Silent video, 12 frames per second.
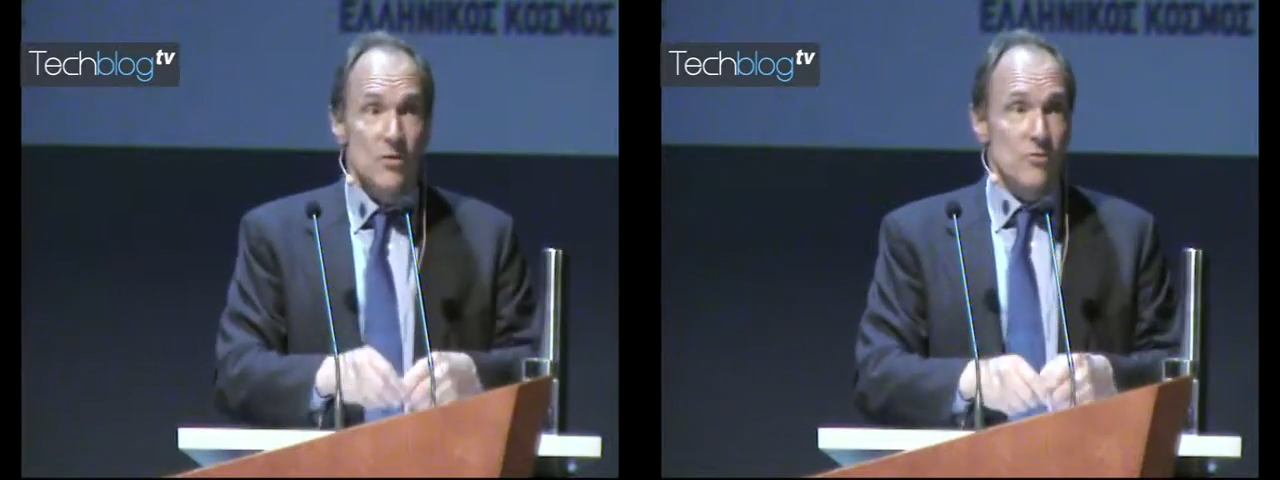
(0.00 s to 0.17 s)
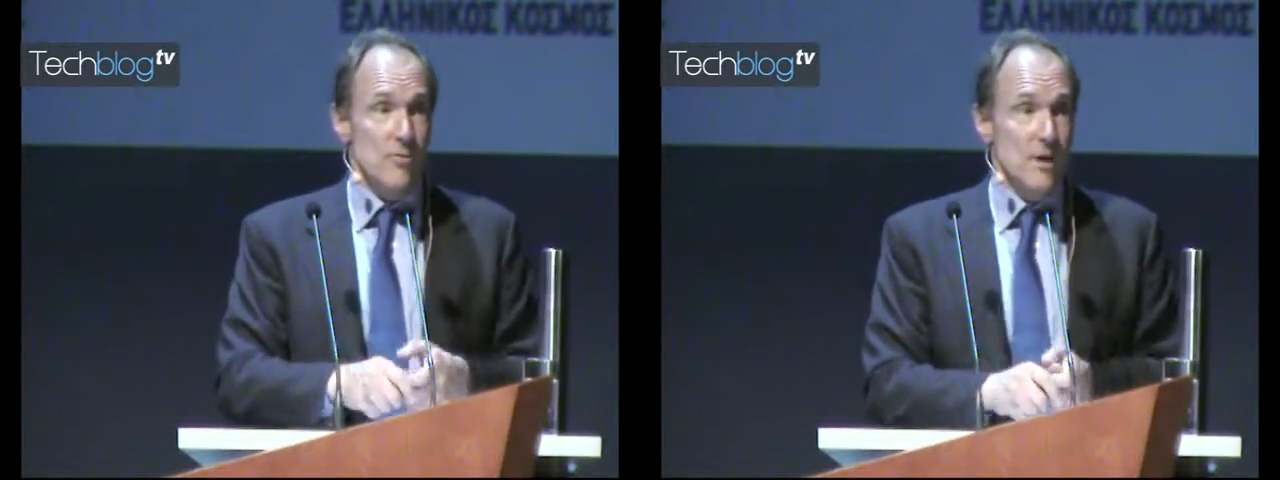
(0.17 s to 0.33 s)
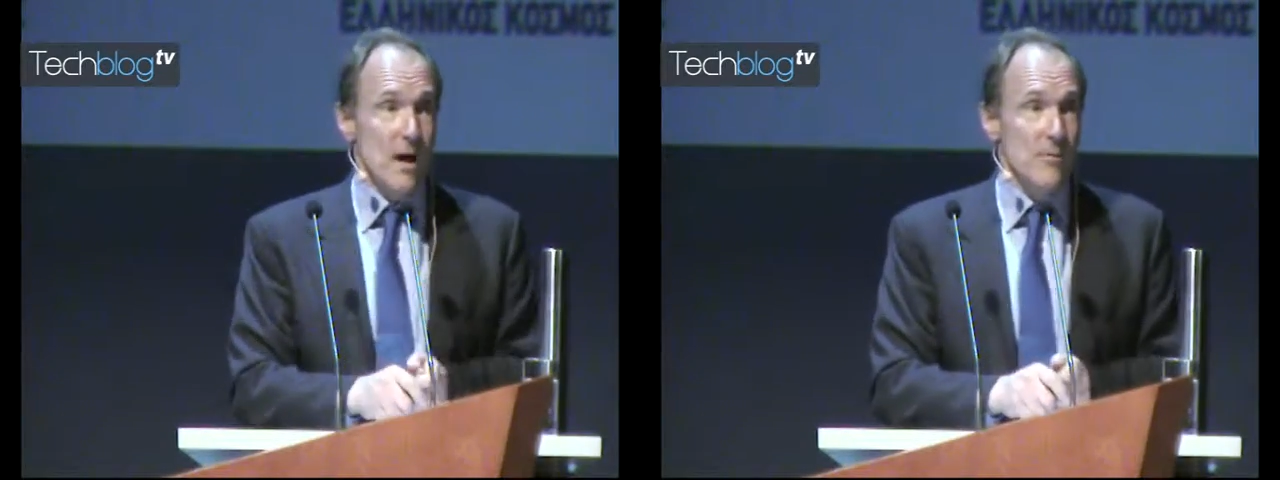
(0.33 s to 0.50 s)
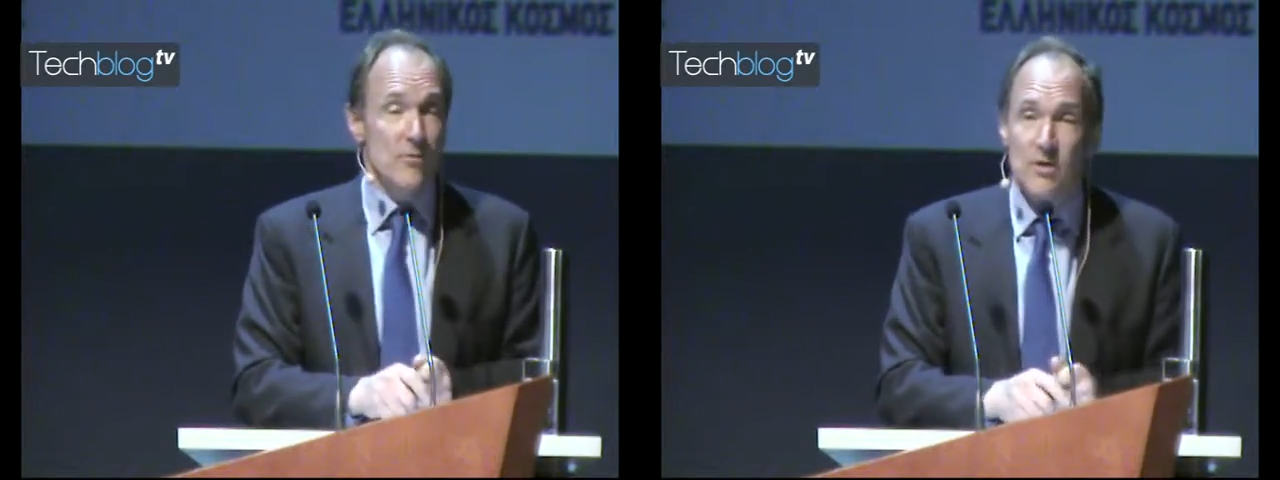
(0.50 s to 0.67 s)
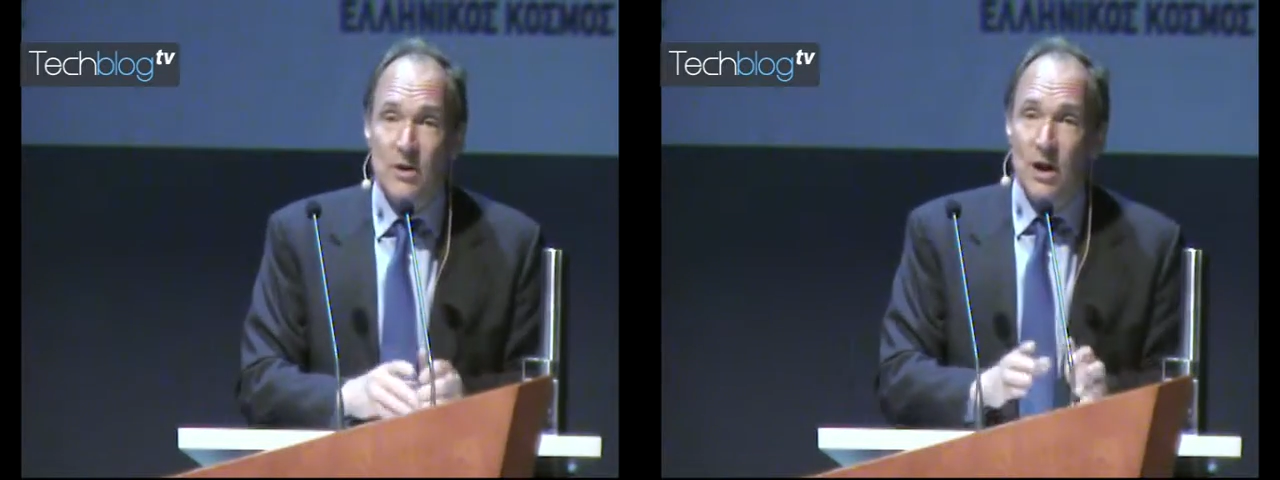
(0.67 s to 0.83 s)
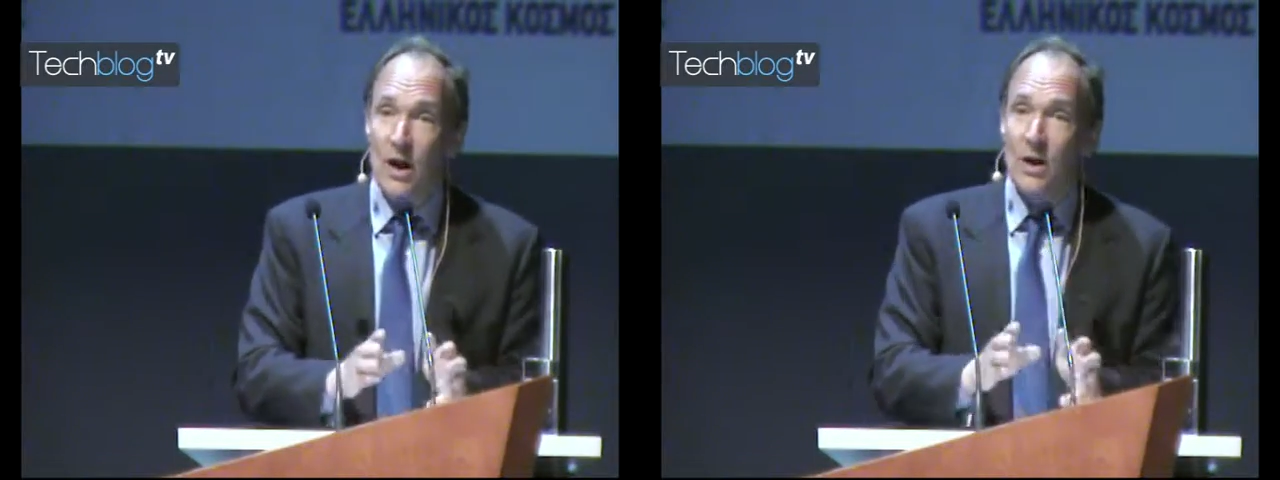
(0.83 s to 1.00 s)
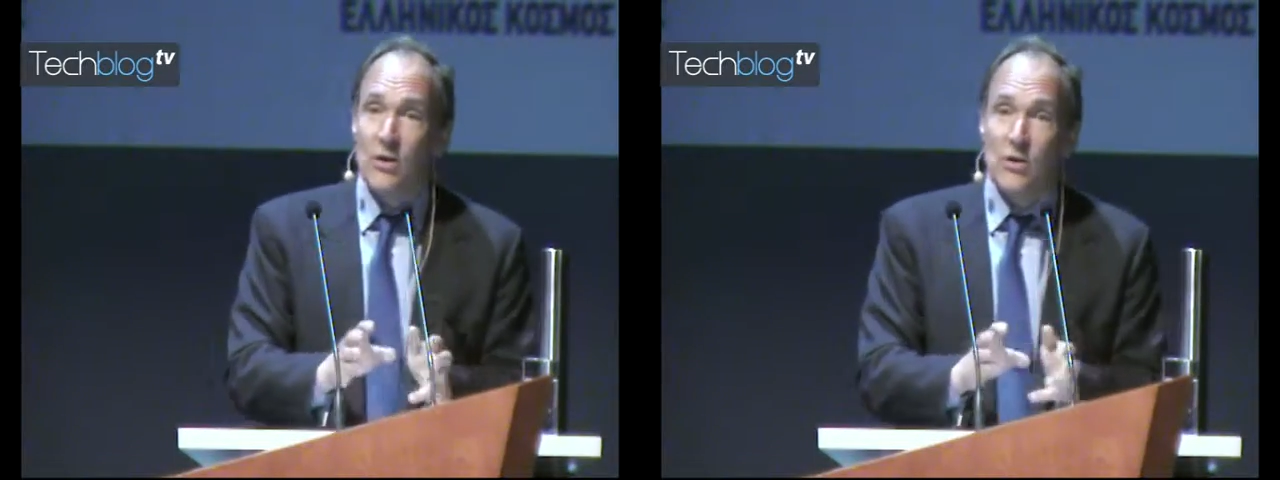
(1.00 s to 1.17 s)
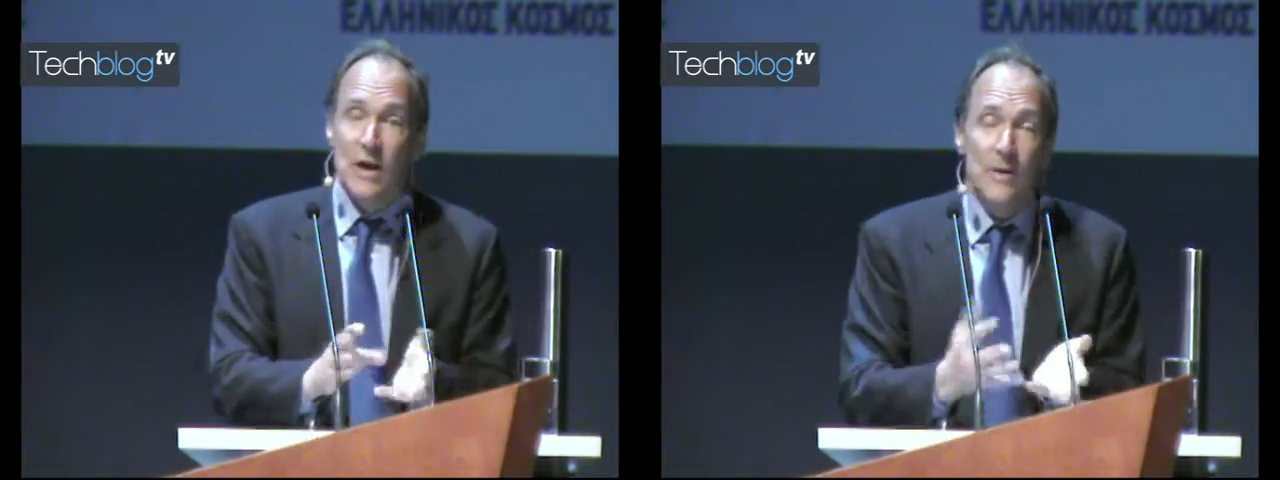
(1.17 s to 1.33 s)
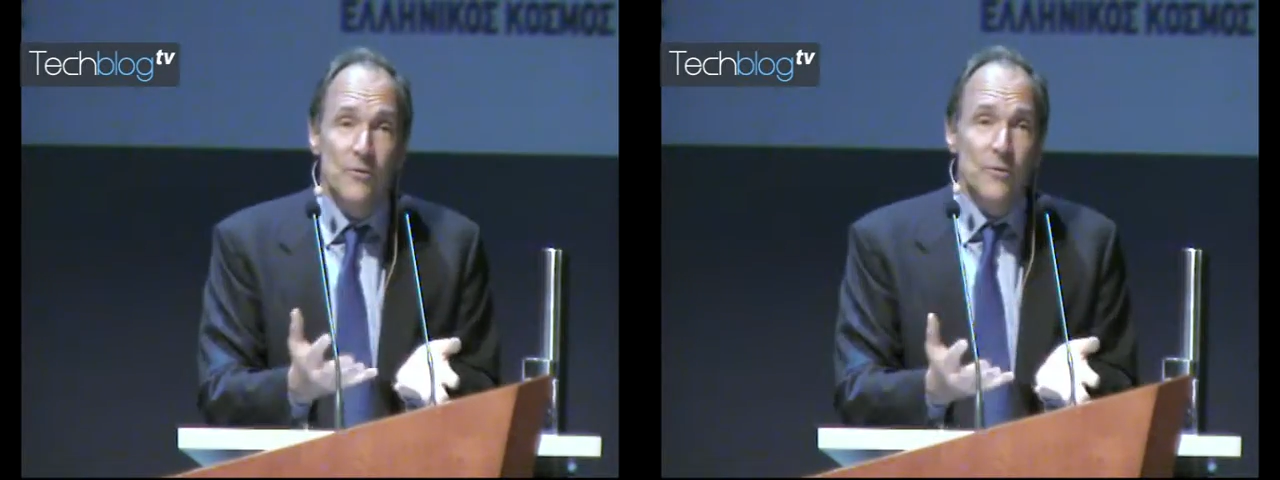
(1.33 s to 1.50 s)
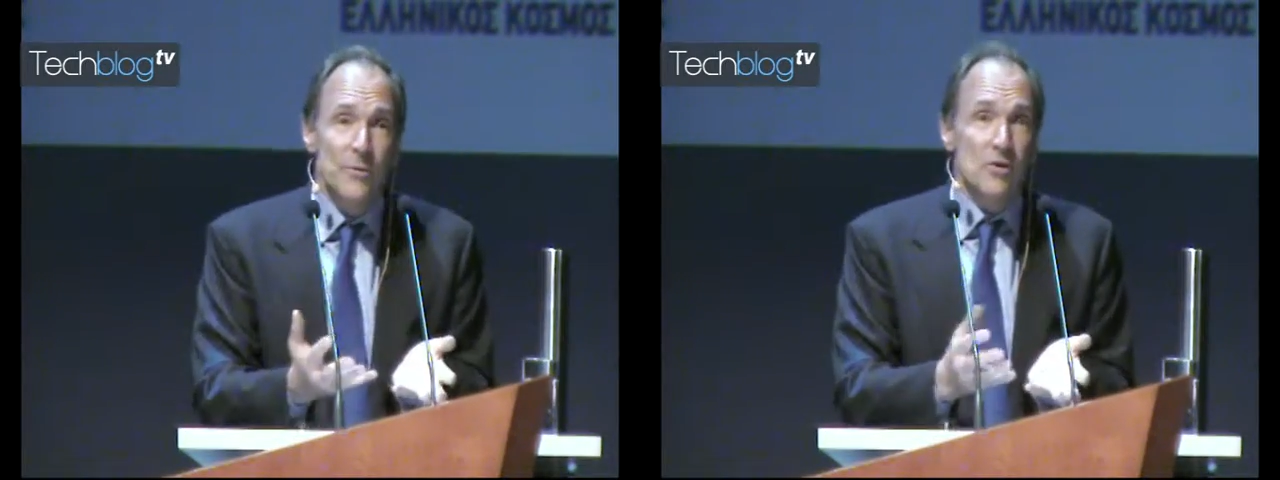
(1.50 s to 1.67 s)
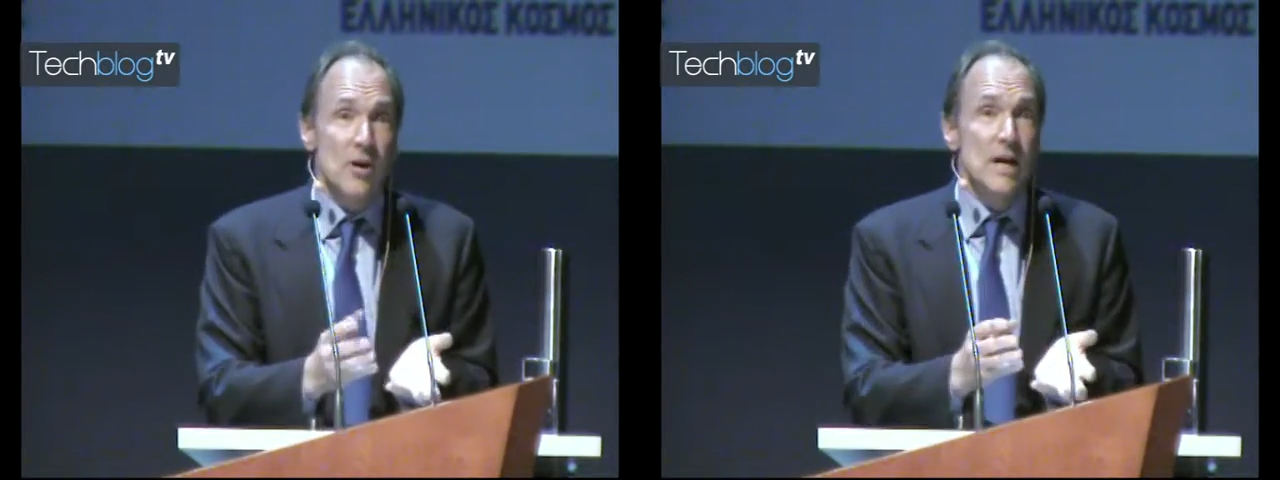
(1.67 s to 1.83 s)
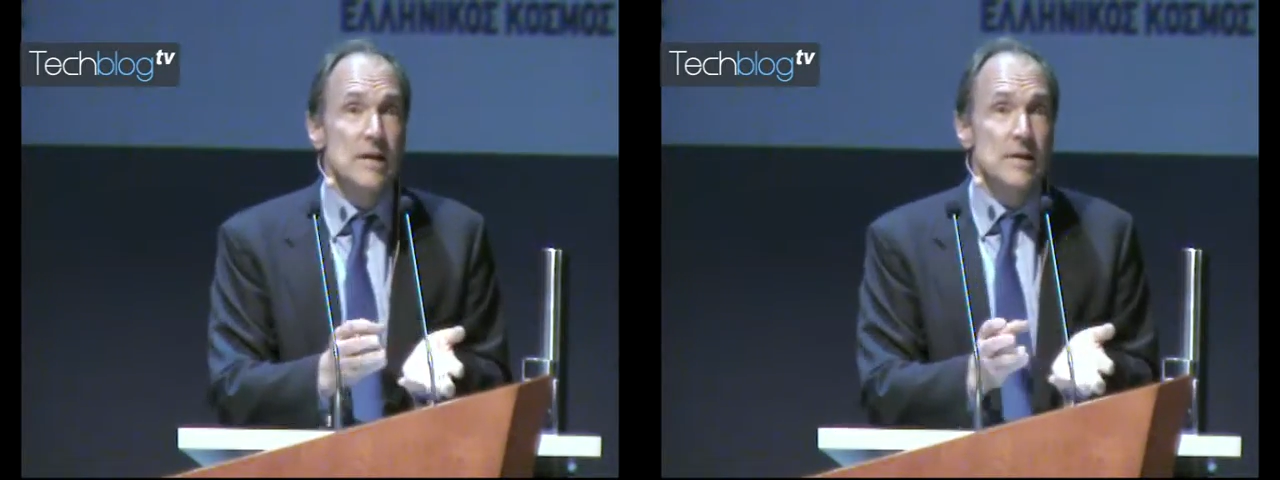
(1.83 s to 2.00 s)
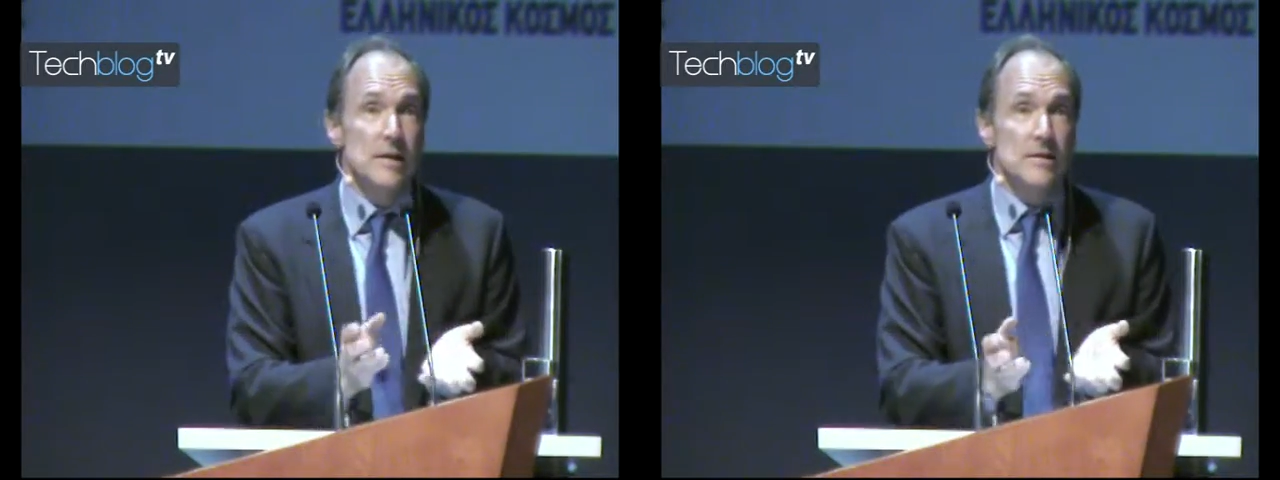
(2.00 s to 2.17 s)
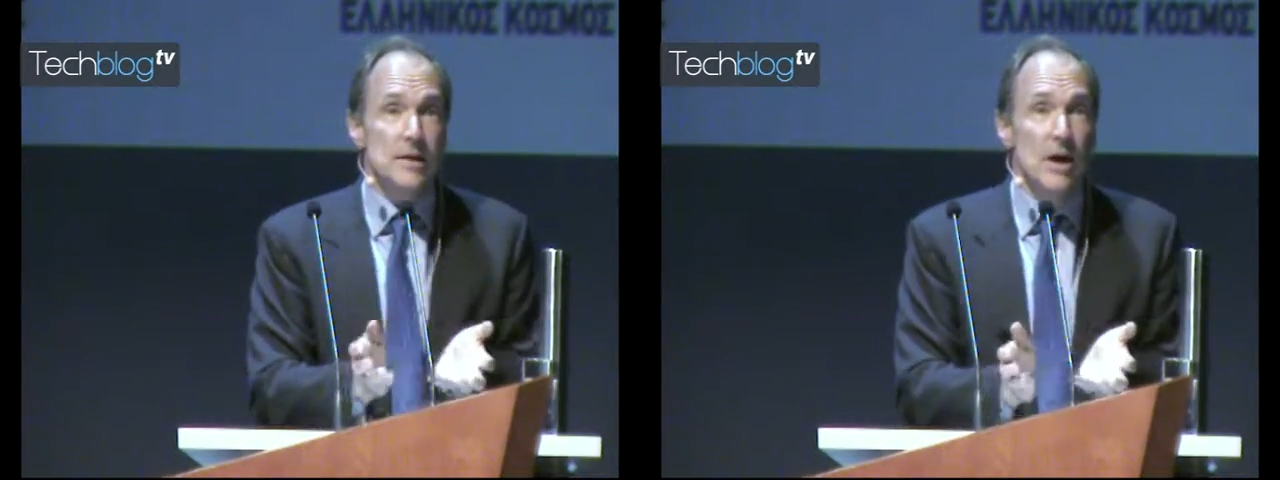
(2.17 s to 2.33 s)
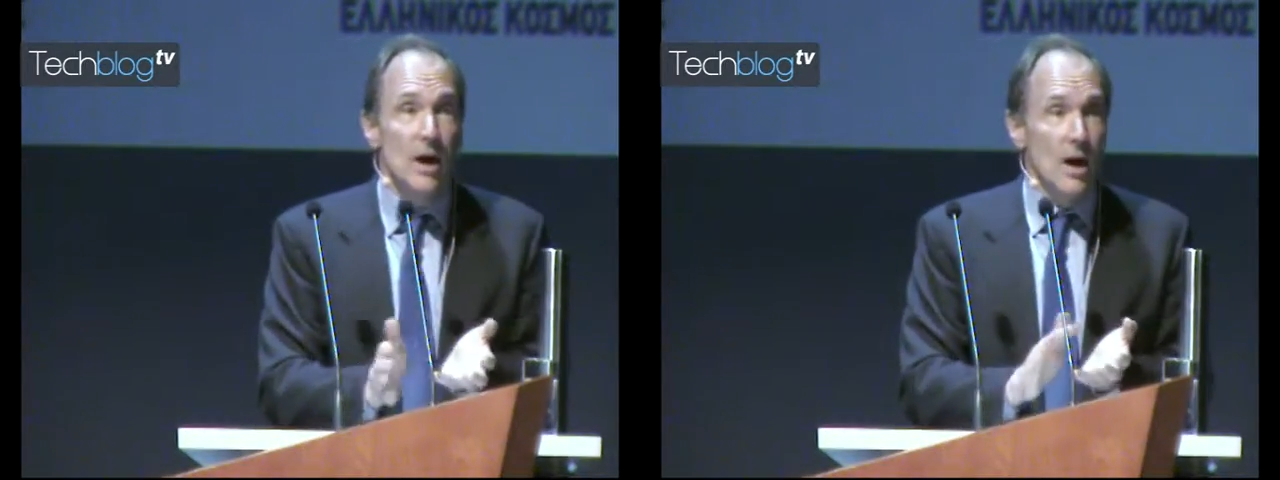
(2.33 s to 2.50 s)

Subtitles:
come from the craziest